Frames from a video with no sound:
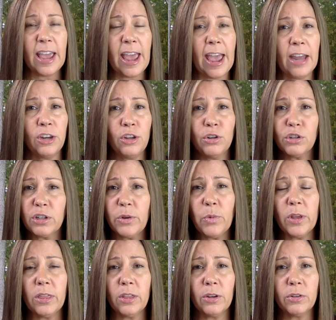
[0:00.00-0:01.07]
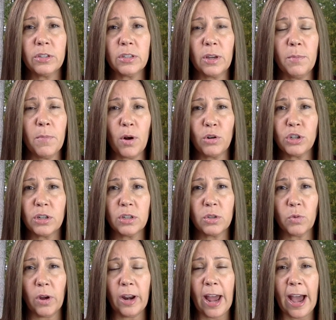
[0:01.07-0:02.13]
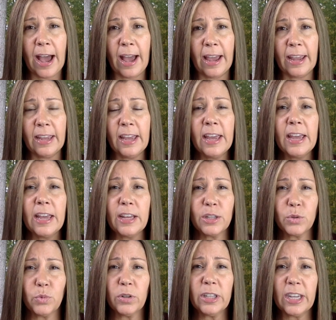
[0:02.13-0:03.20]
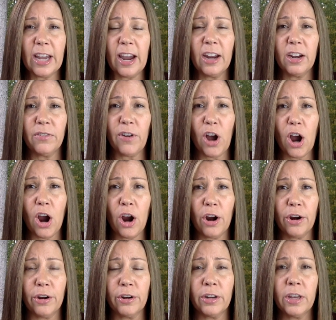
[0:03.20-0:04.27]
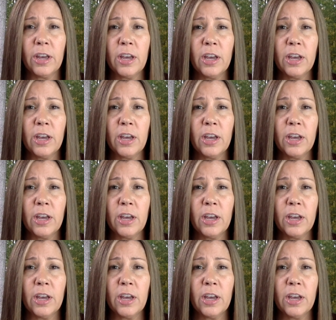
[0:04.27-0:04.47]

and usually when those emotions run high, it's really kind of hard